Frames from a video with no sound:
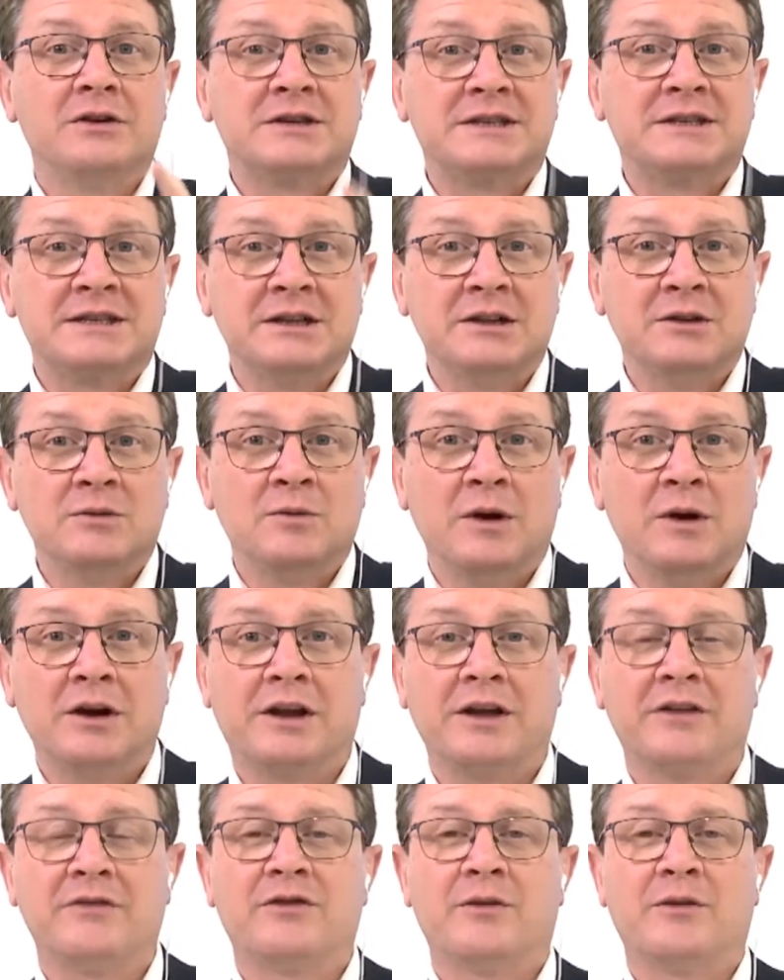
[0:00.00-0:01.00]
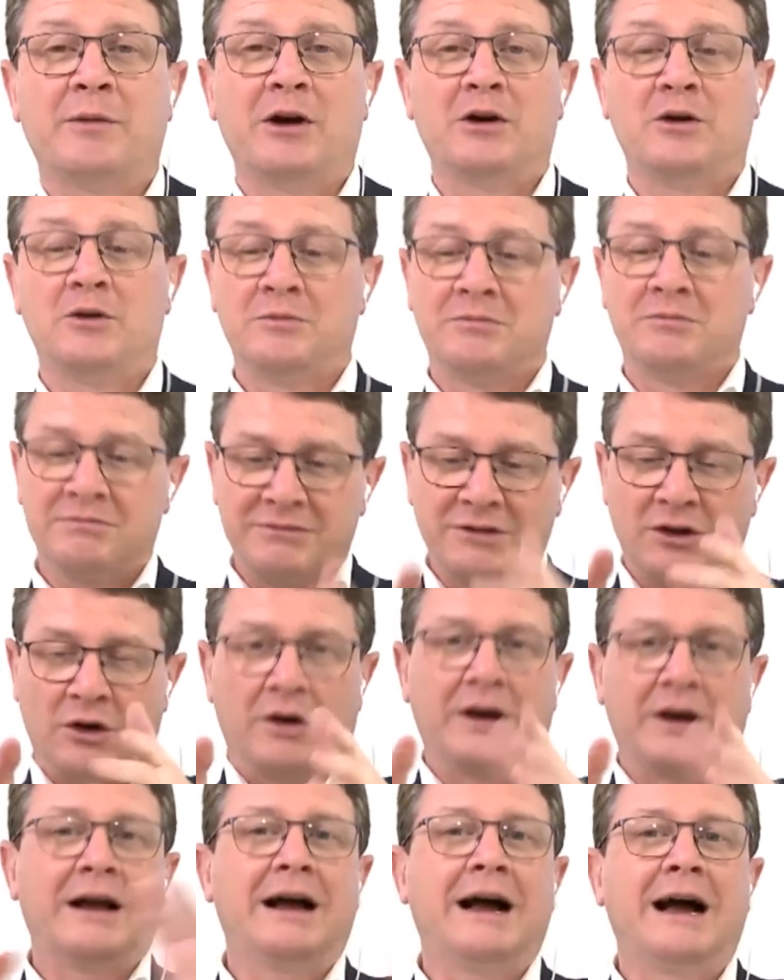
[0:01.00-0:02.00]
you're still working from home,
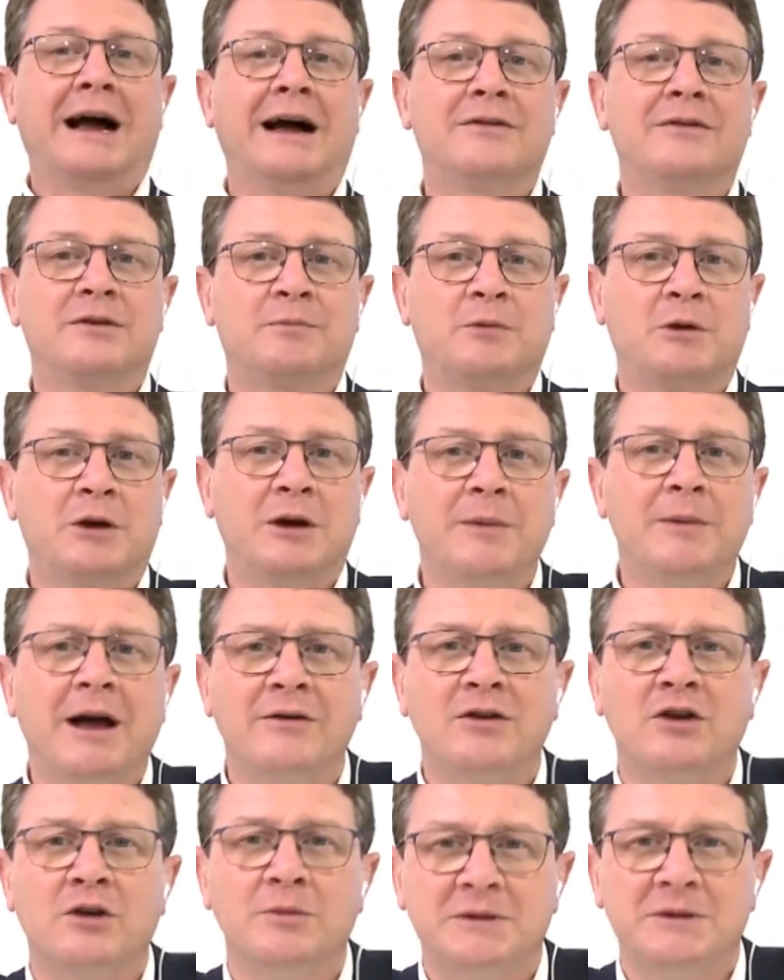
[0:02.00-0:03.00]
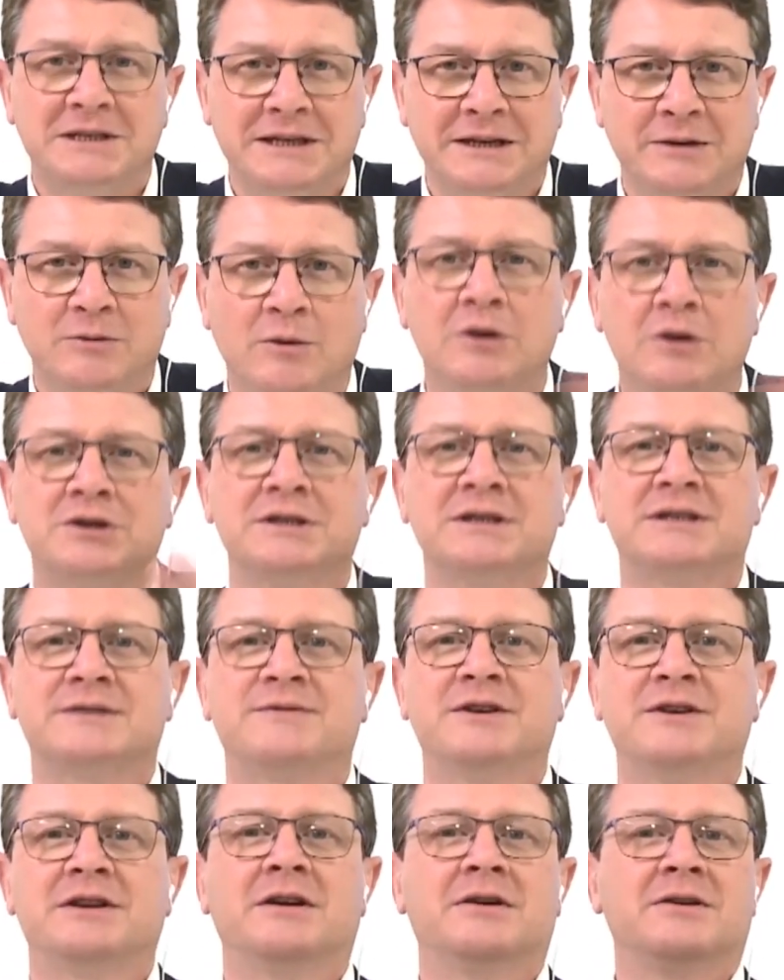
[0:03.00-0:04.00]
look, have a cup of tea. Watch
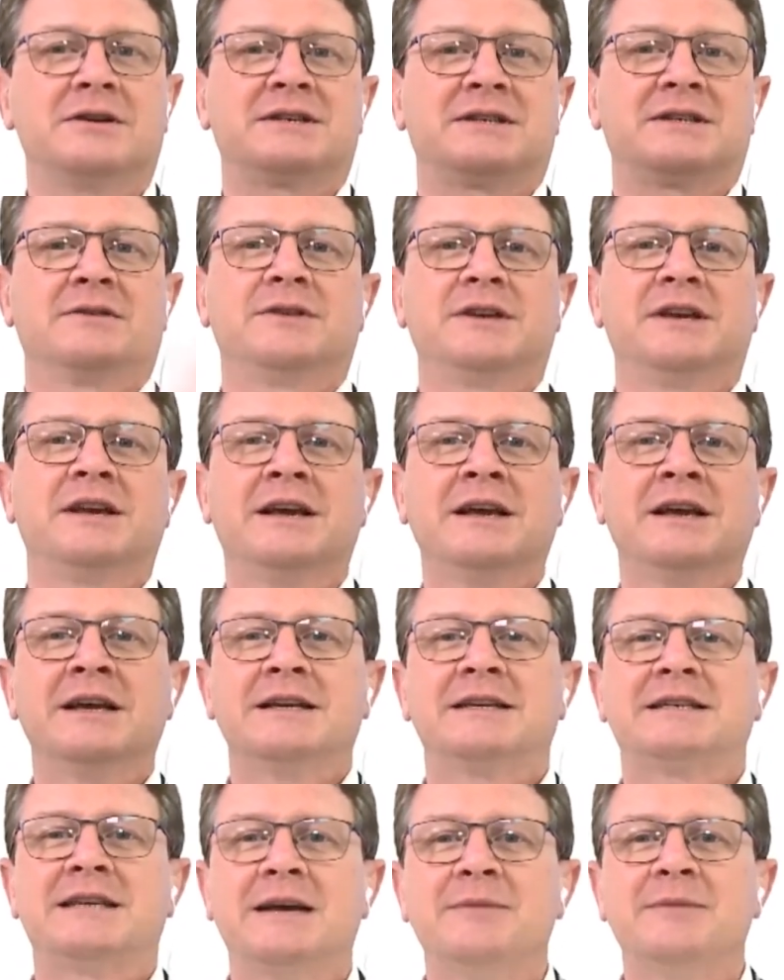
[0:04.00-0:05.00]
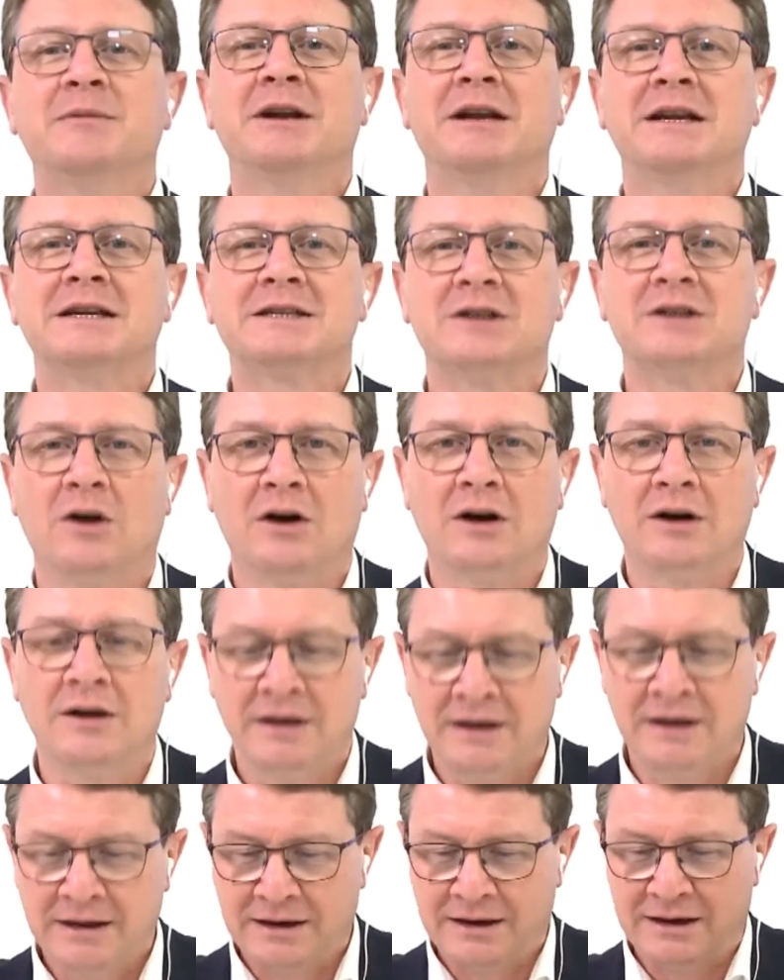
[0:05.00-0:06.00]
this video. It's only 10 minutes
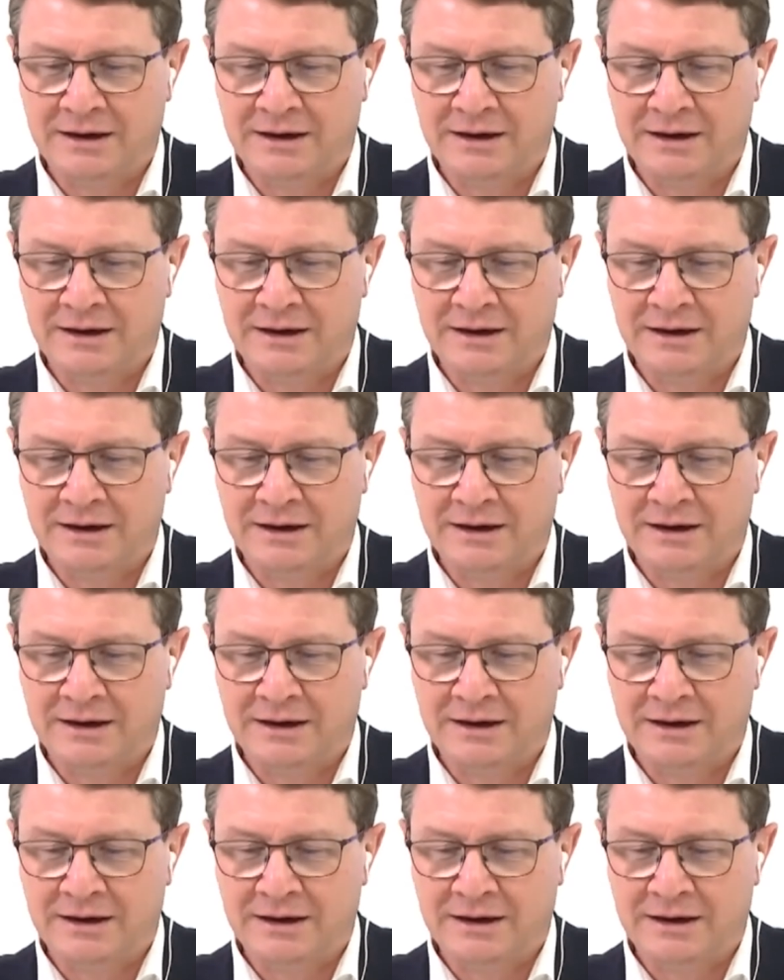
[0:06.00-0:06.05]
long.